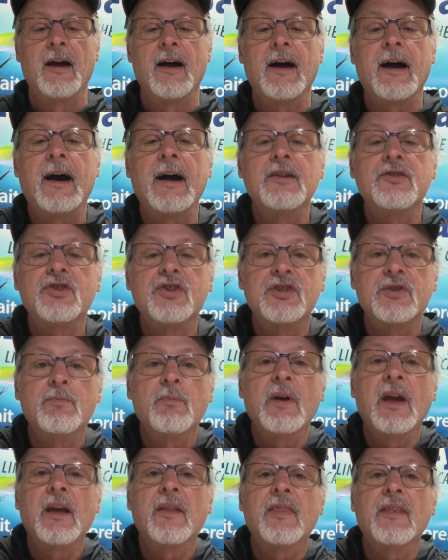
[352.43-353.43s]
I just
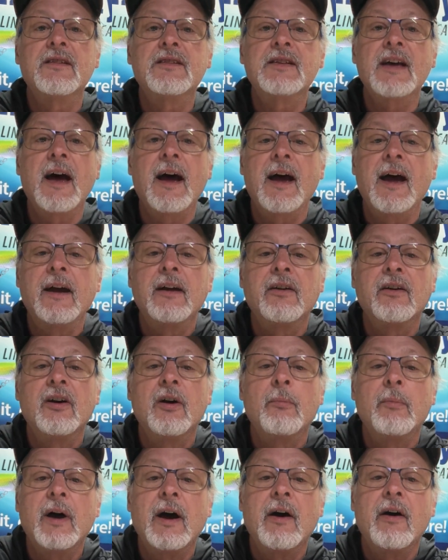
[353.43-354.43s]
make the tag
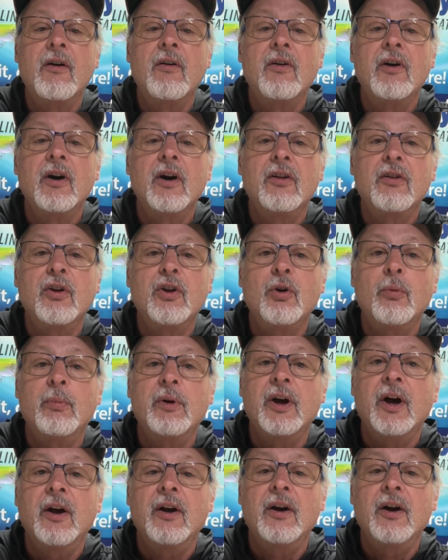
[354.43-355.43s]
come out a little
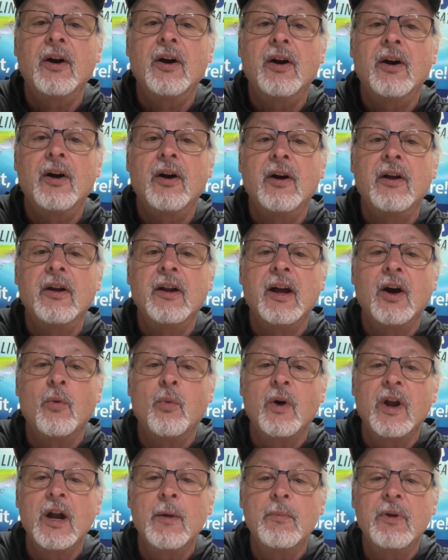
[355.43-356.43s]
bit. Now
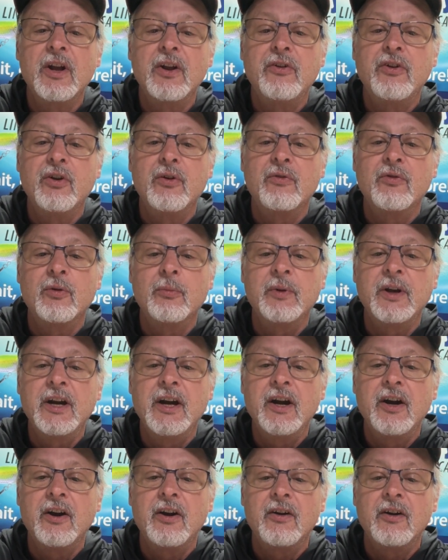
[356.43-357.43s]
what I'm going to do from
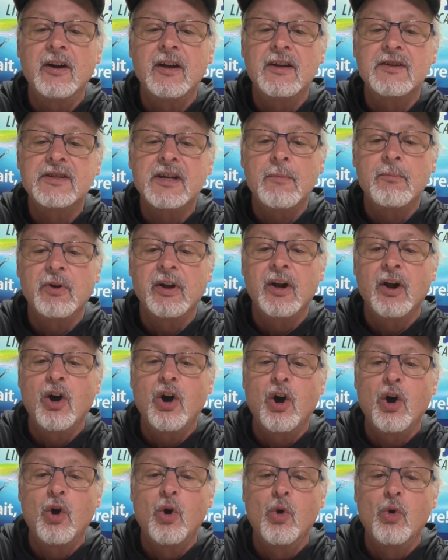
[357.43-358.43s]
here is I'm going to
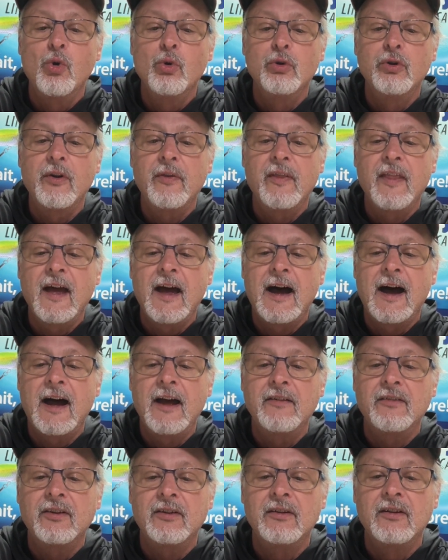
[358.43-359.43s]
hold
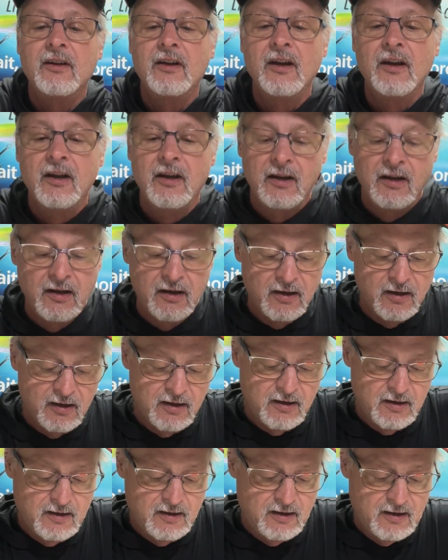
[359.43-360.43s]
that
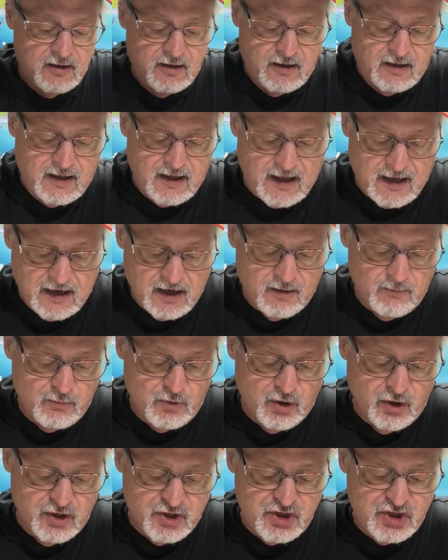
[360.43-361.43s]
and I'm
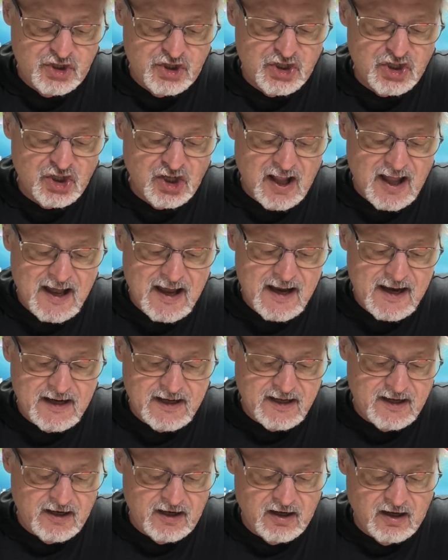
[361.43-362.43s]
going to slide
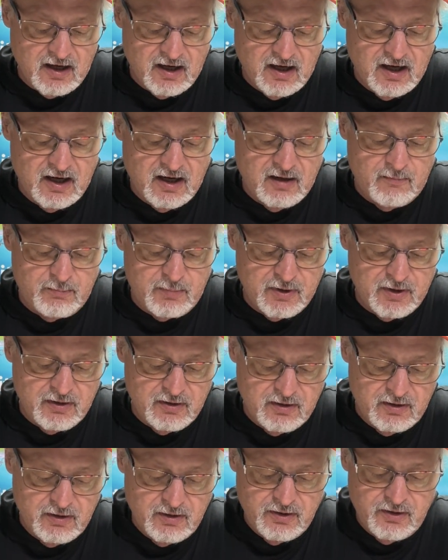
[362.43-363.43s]
it up
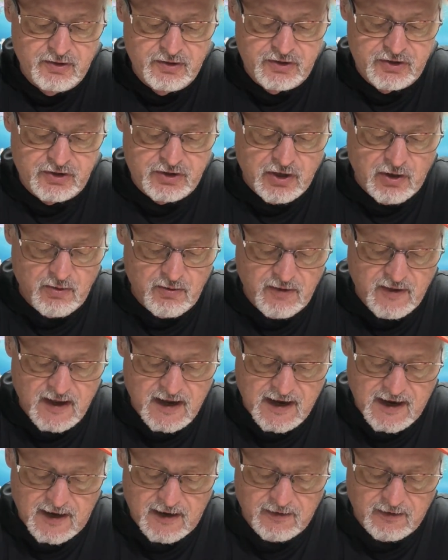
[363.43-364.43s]
so
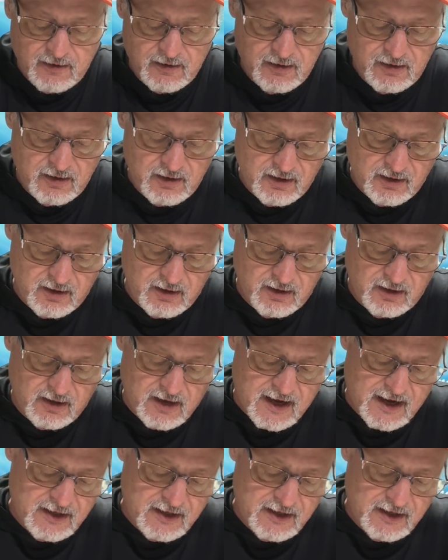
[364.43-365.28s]
that I